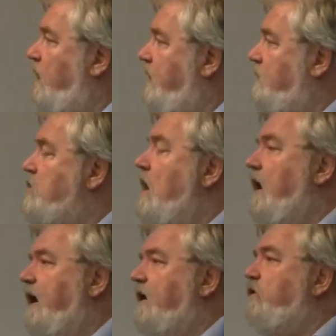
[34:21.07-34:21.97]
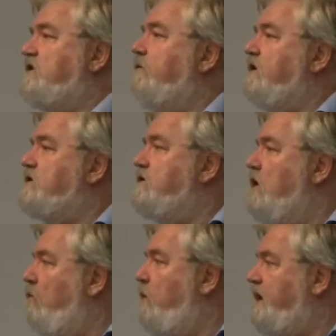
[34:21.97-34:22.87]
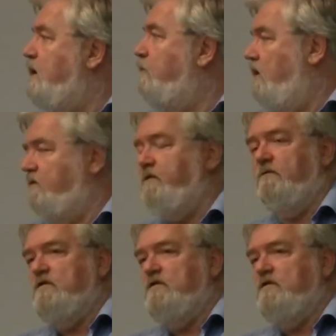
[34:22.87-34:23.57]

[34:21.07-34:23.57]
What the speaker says: rage in which there is nobody above.